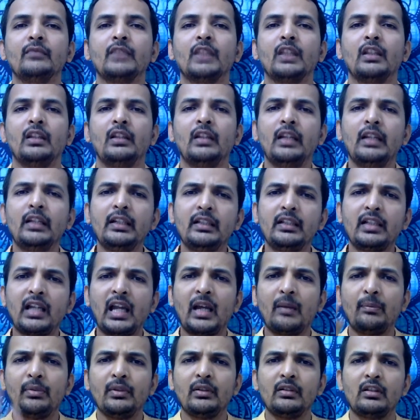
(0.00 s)
Let it
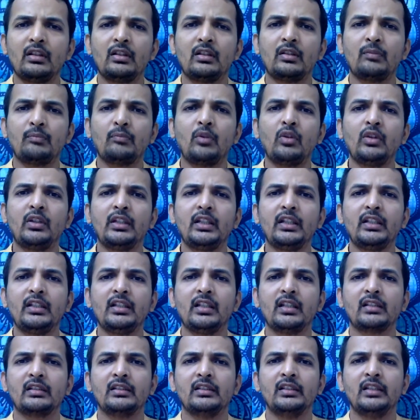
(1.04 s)
happen
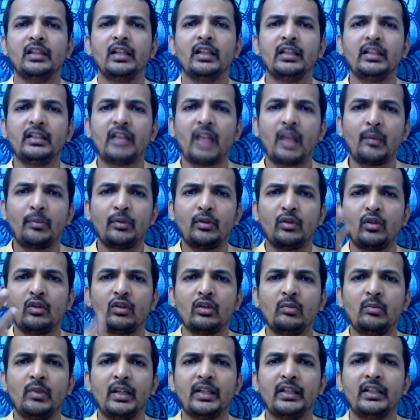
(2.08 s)
spontaneously, let it happen
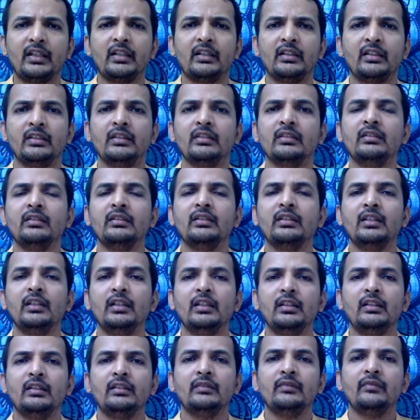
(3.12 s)
automatically.
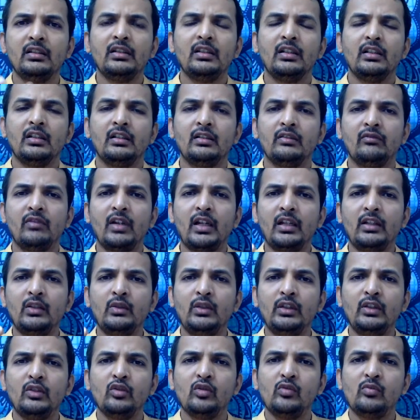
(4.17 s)
While
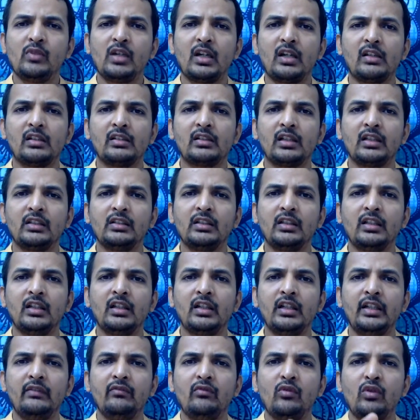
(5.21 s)
doing Omkar sadhana,
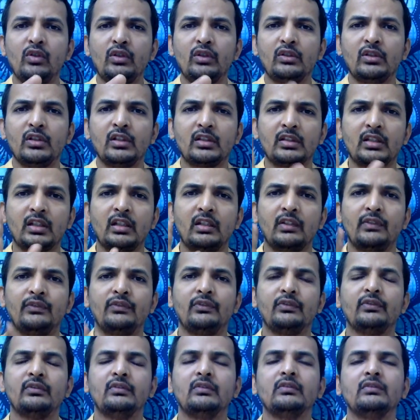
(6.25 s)
devote yourself.
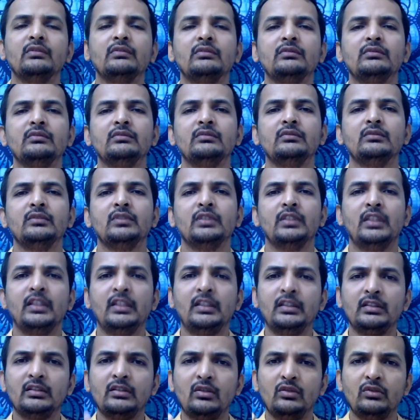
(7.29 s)
This
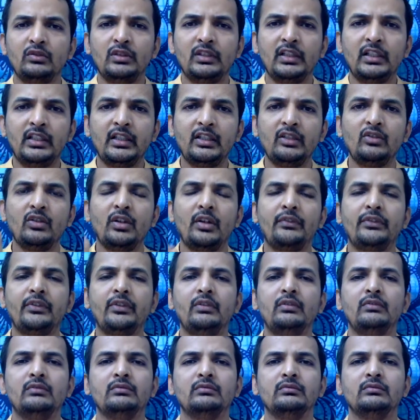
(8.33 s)
is the only thing you have to
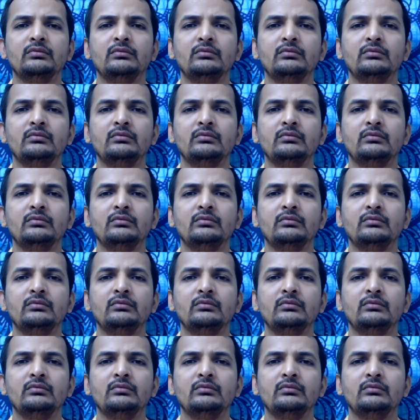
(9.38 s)
do.